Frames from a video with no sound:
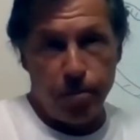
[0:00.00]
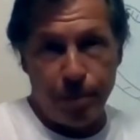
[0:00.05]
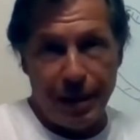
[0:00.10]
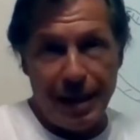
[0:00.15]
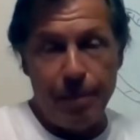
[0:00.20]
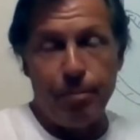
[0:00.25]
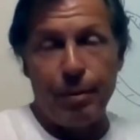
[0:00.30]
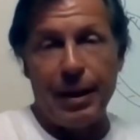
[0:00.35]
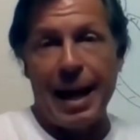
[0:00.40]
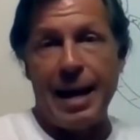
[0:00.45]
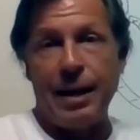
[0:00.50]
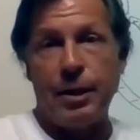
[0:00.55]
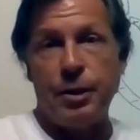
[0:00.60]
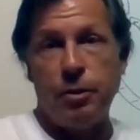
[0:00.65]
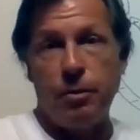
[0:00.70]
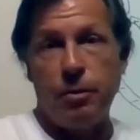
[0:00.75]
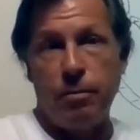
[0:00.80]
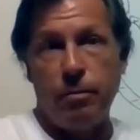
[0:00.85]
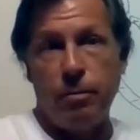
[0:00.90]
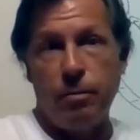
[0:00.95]
pea plant
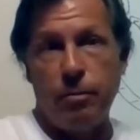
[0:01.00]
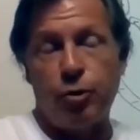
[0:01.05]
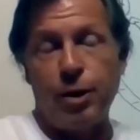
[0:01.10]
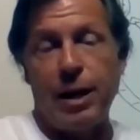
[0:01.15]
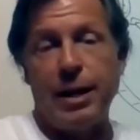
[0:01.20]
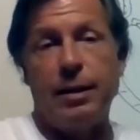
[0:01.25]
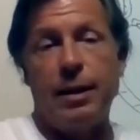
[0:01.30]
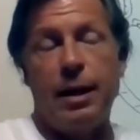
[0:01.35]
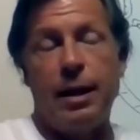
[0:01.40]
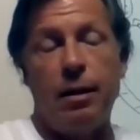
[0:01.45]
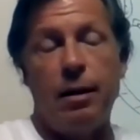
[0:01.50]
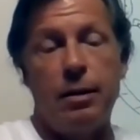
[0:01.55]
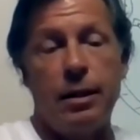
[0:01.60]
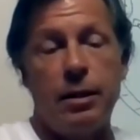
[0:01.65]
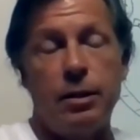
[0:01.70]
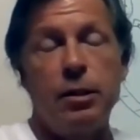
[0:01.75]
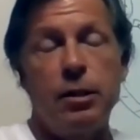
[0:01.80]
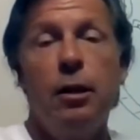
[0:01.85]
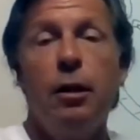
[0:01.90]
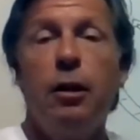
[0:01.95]
trait
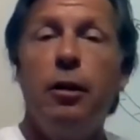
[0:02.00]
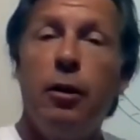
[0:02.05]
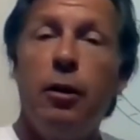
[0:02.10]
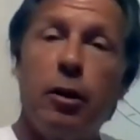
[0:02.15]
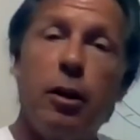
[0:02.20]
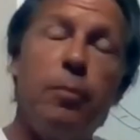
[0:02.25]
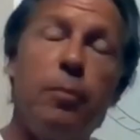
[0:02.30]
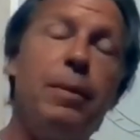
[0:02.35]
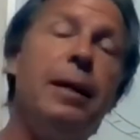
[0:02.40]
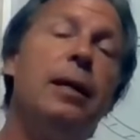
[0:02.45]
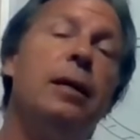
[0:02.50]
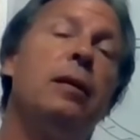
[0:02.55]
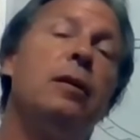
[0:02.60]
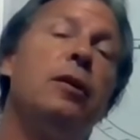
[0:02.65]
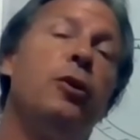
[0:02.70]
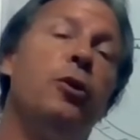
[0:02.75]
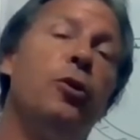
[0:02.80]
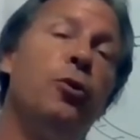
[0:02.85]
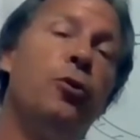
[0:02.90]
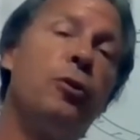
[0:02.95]
inheritance could
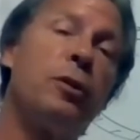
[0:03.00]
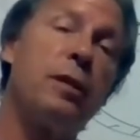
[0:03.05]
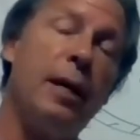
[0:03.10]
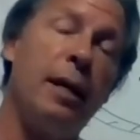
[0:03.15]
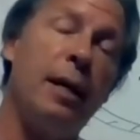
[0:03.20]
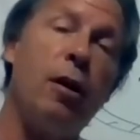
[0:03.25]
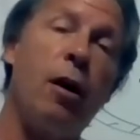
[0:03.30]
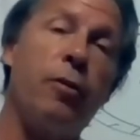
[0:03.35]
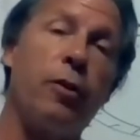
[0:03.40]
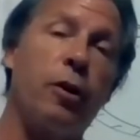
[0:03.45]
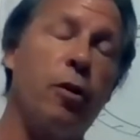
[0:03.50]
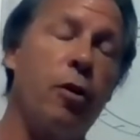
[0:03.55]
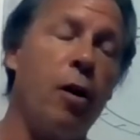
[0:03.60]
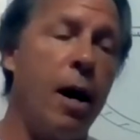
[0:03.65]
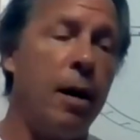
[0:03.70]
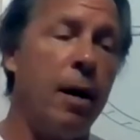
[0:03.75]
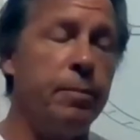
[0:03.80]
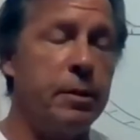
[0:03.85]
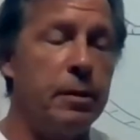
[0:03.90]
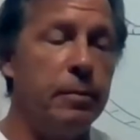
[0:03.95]
be used in other
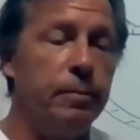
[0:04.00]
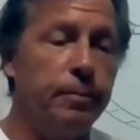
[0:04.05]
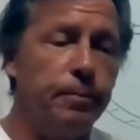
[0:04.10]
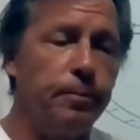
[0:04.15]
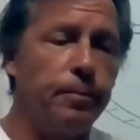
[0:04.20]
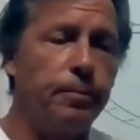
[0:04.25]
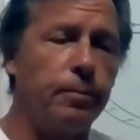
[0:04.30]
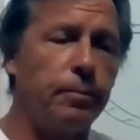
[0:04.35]
crops.